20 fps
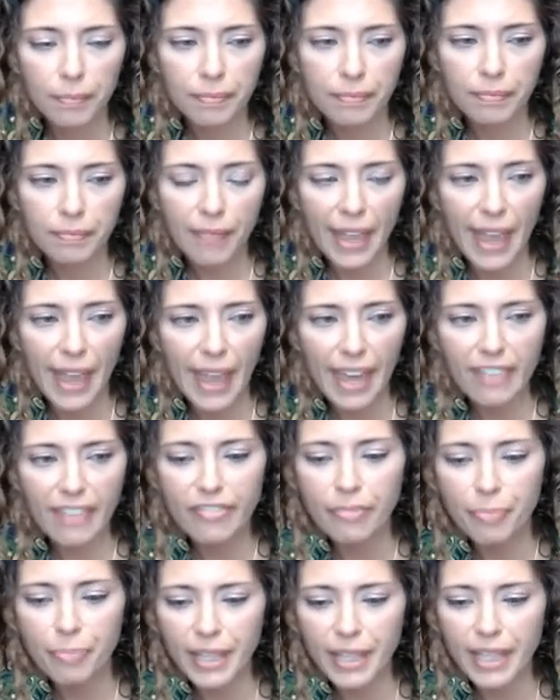
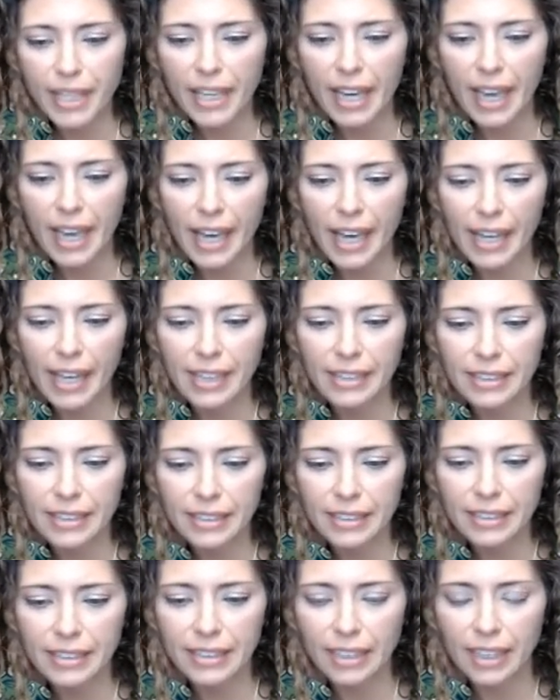AFB has
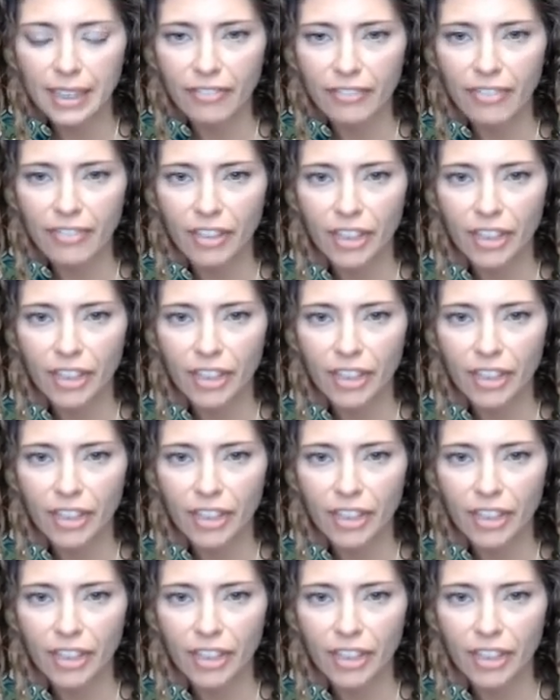a very